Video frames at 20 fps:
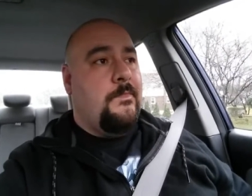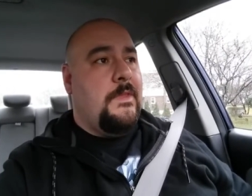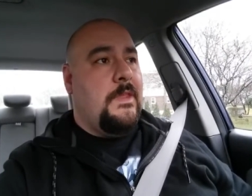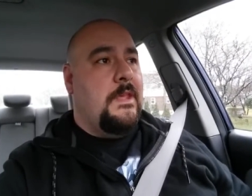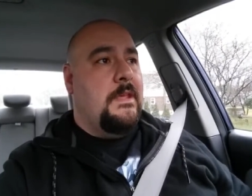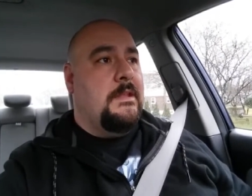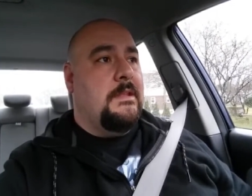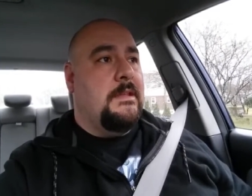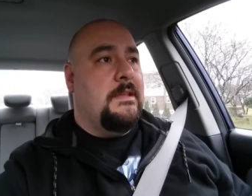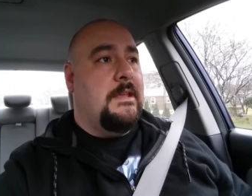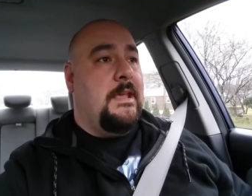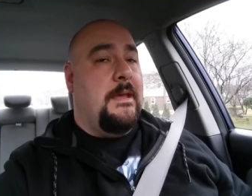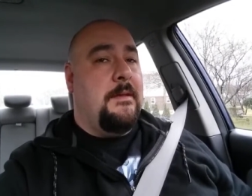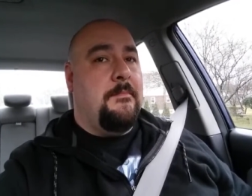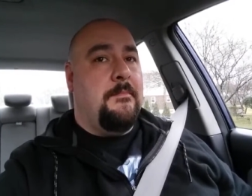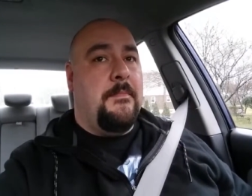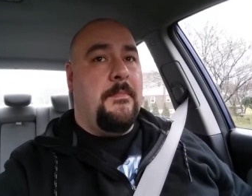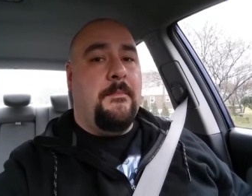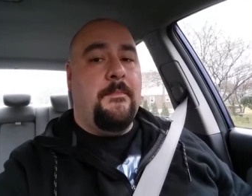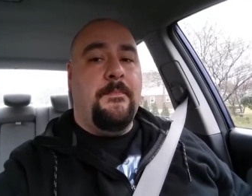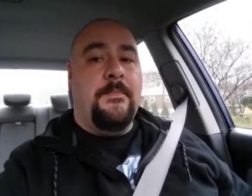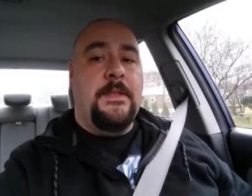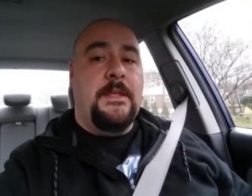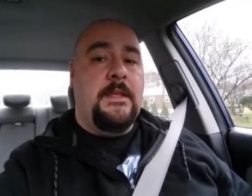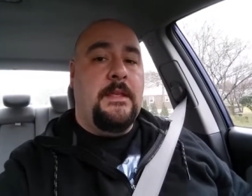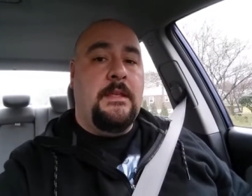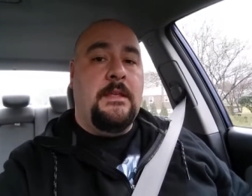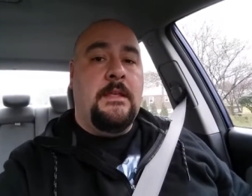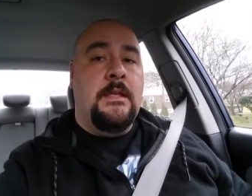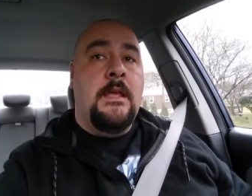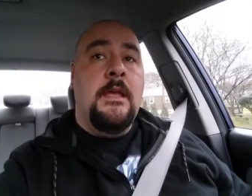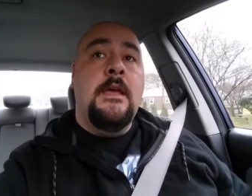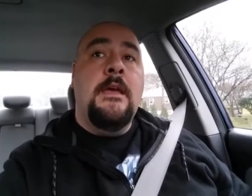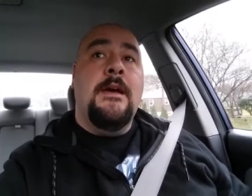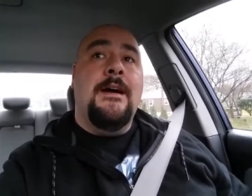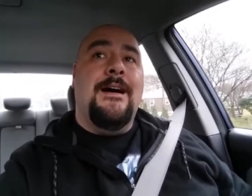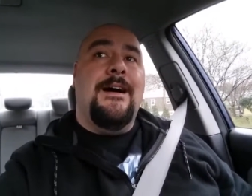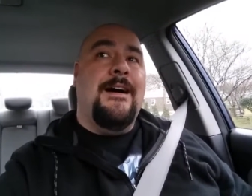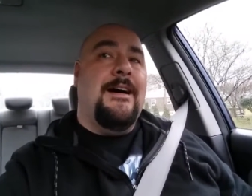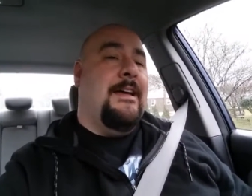to get the
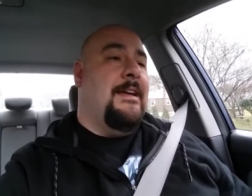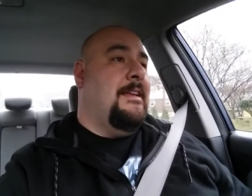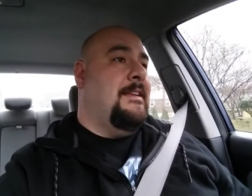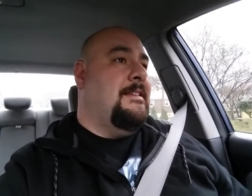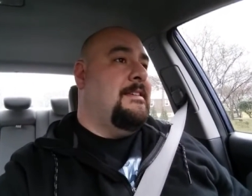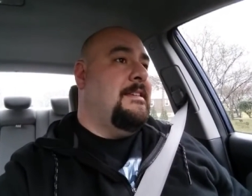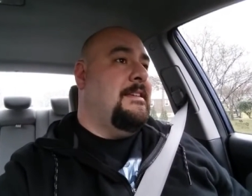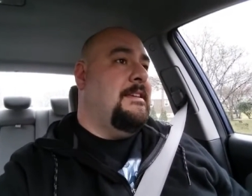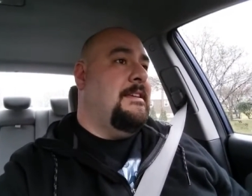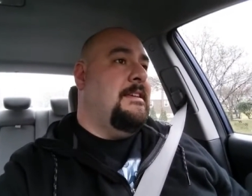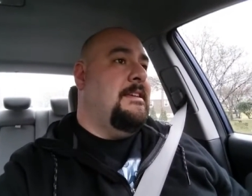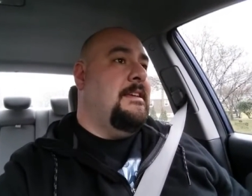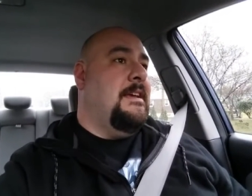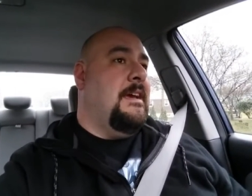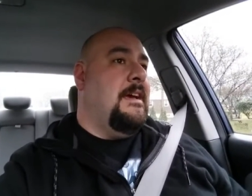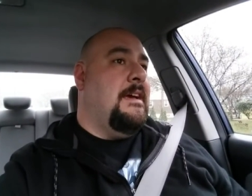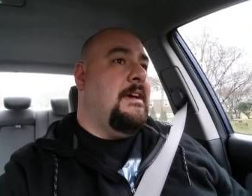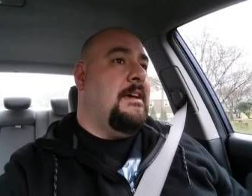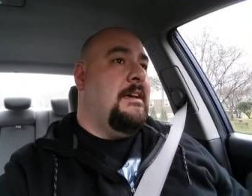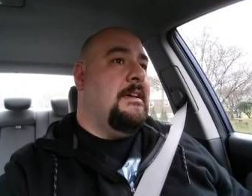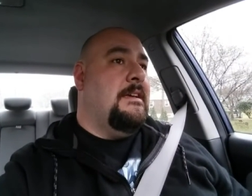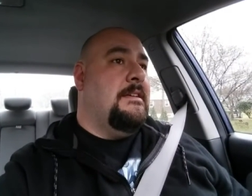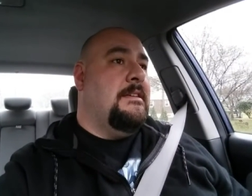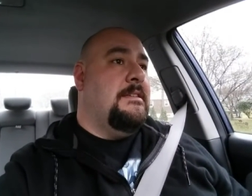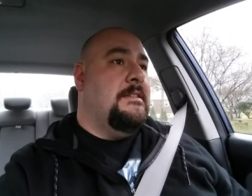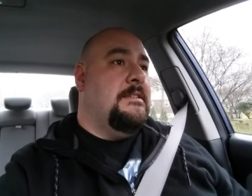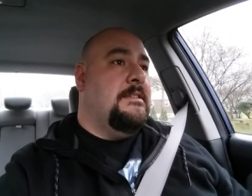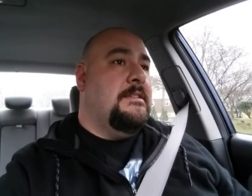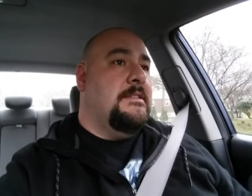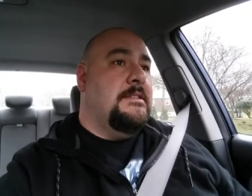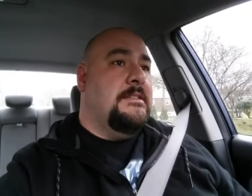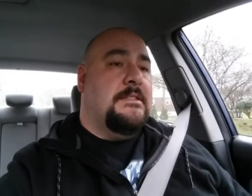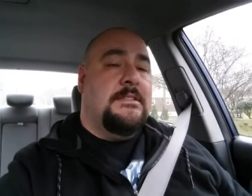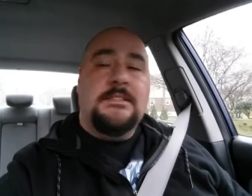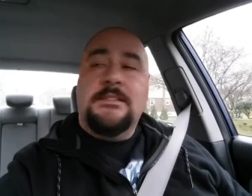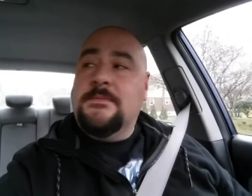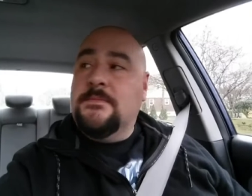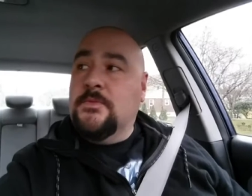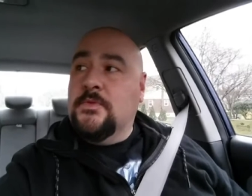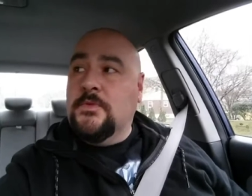I N C uh,
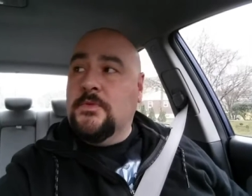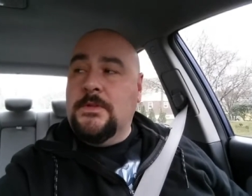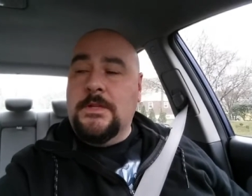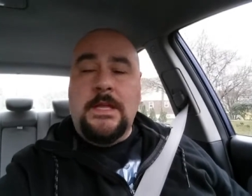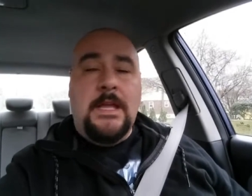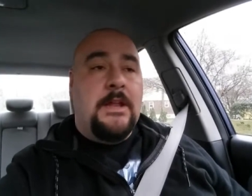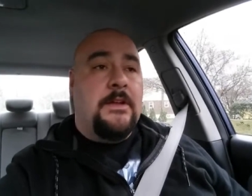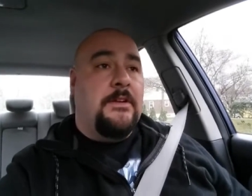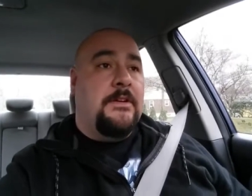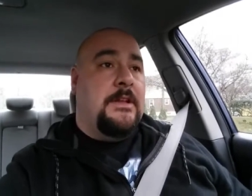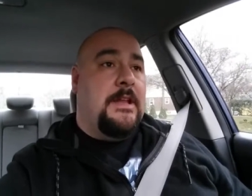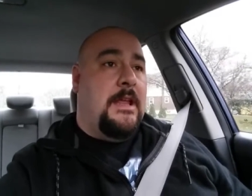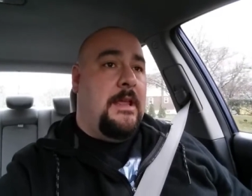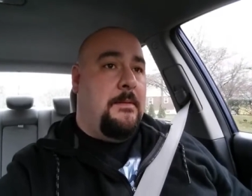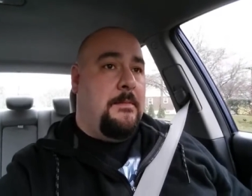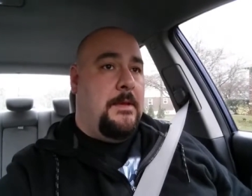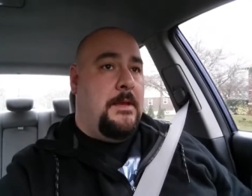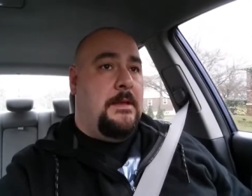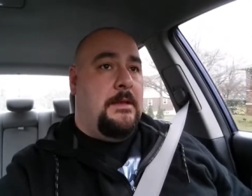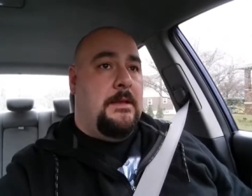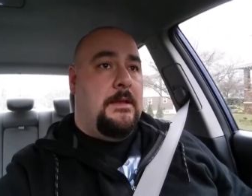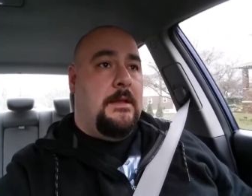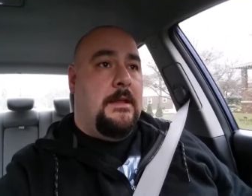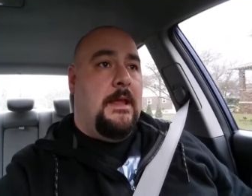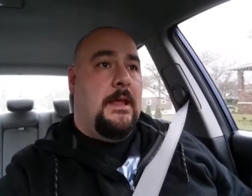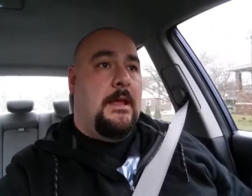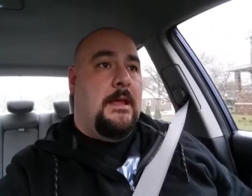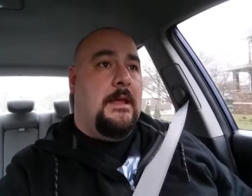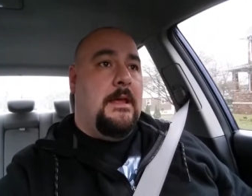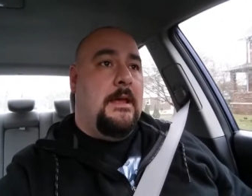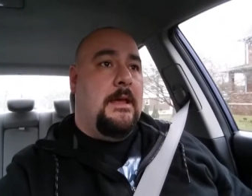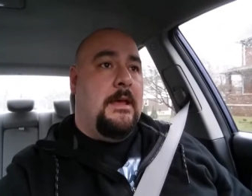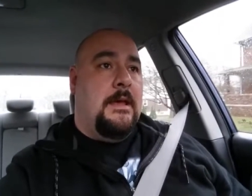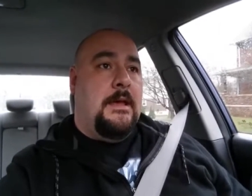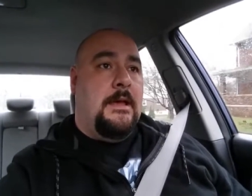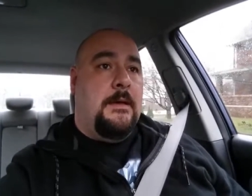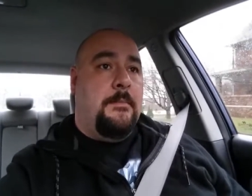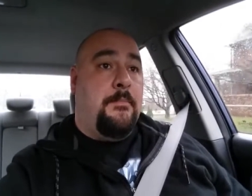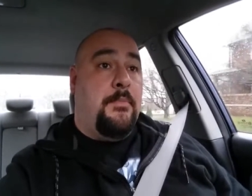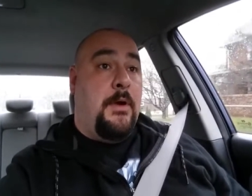Smoothie Entertainment
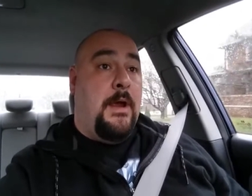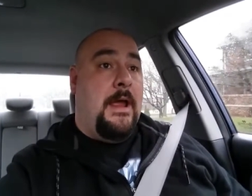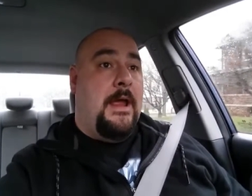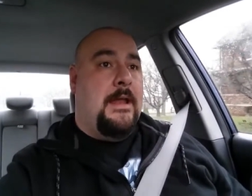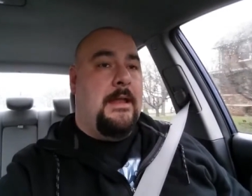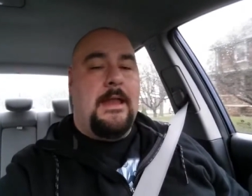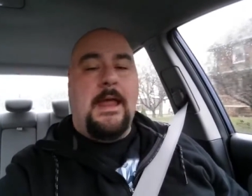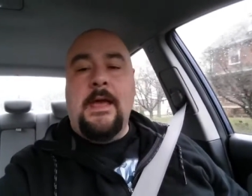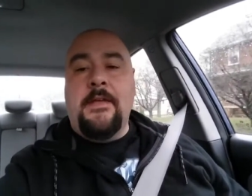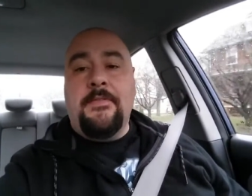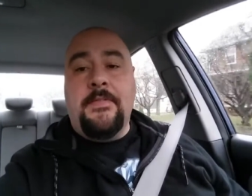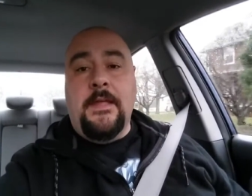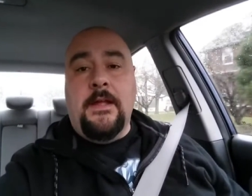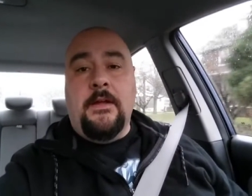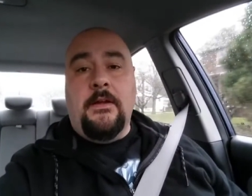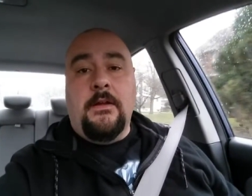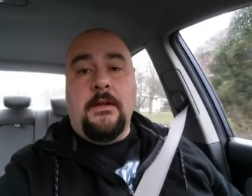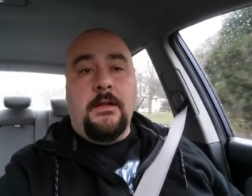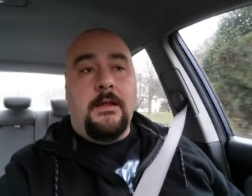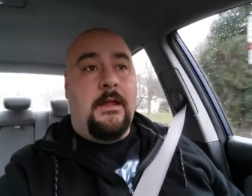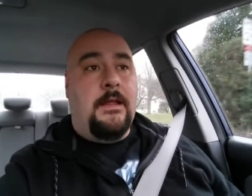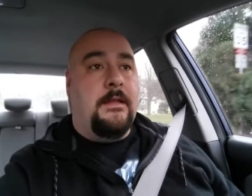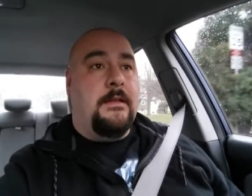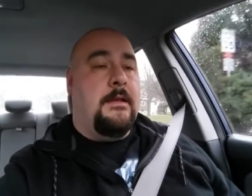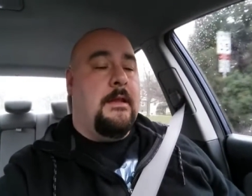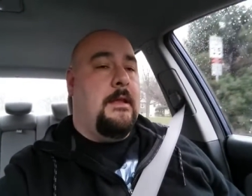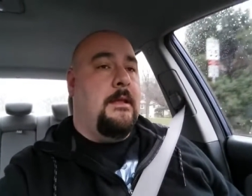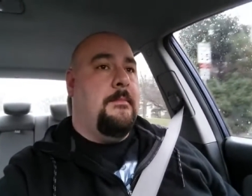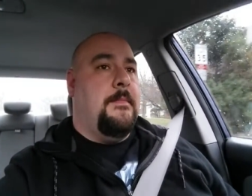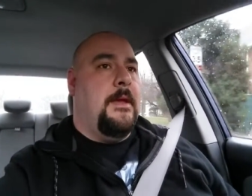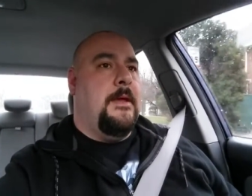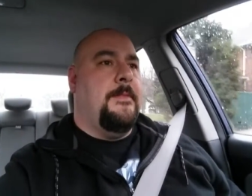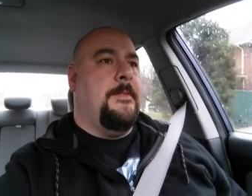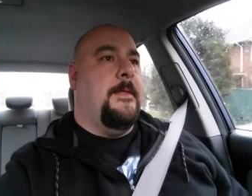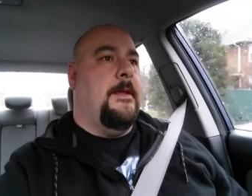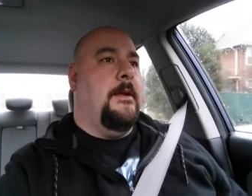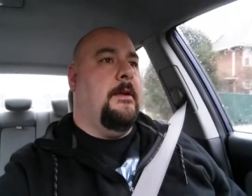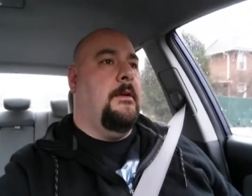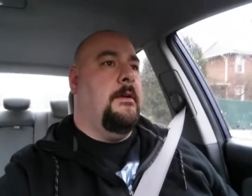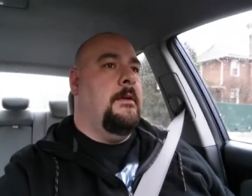uh, brand out there and name out
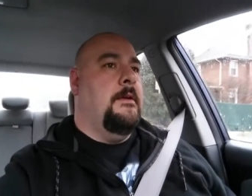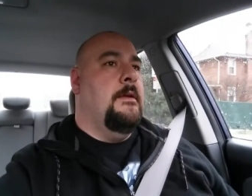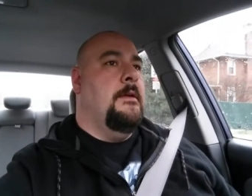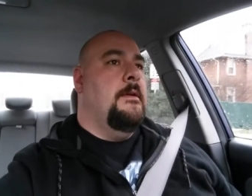there.